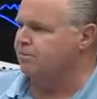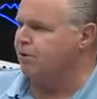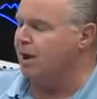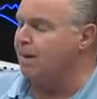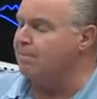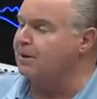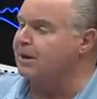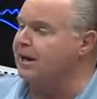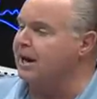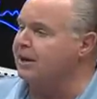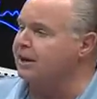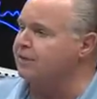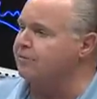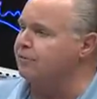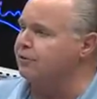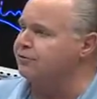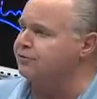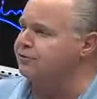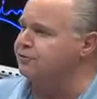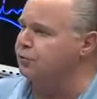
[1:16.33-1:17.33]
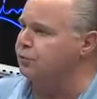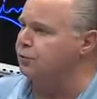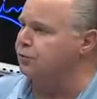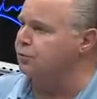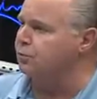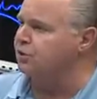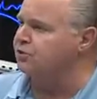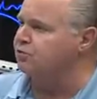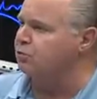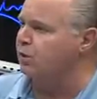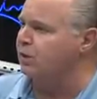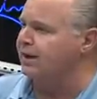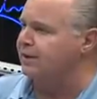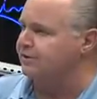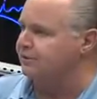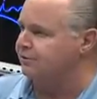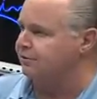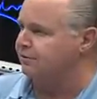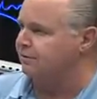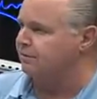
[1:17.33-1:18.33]
Propaganda versus truth. Which
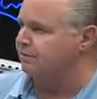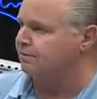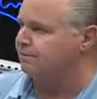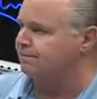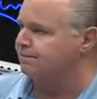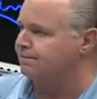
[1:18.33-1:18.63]
wins?